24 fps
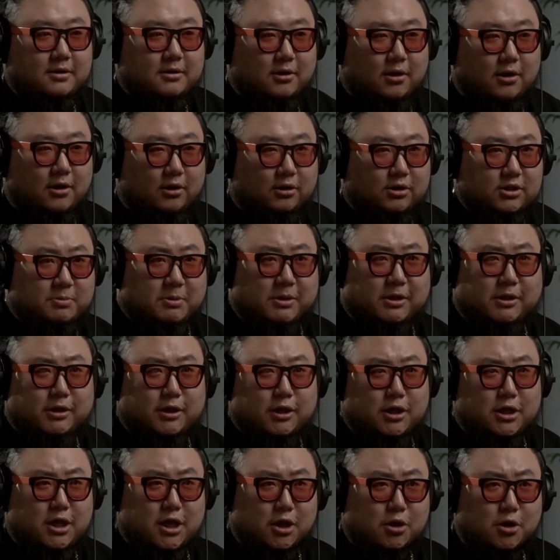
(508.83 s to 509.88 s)

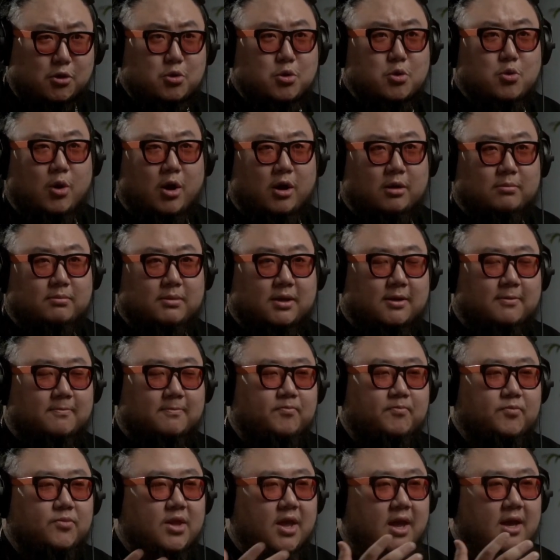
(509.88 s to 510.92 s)
ultimately it grew on me,
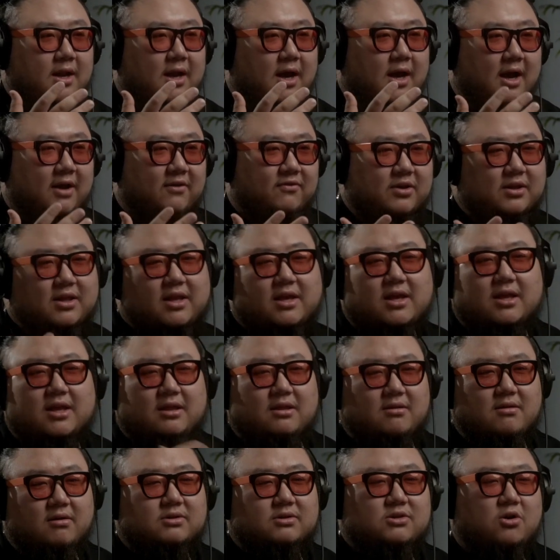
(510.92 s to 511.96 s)
and I feel like it
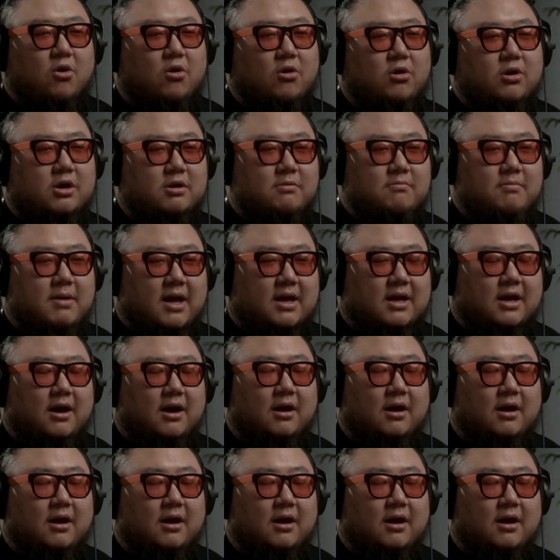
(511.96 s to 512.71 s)
does harken back